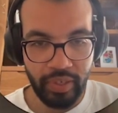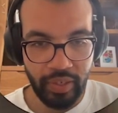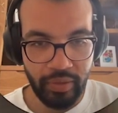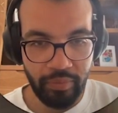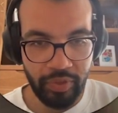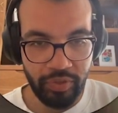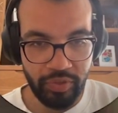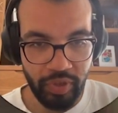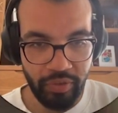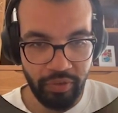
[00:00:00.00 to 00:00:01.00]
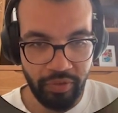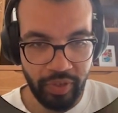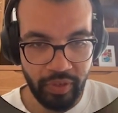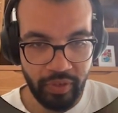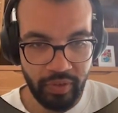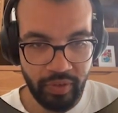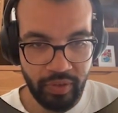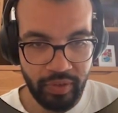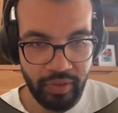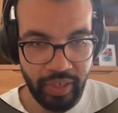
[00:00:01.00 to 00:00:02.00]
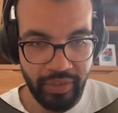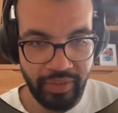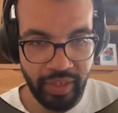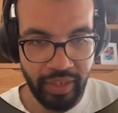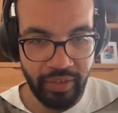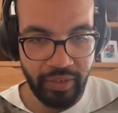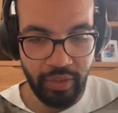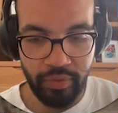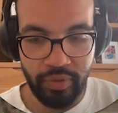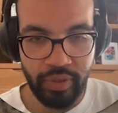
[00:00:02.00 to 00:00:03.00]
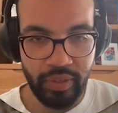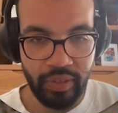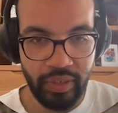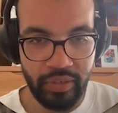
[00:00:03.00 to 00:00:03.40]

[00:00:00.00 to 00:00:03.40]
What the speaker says: then make sure it's got everything, the lace here, and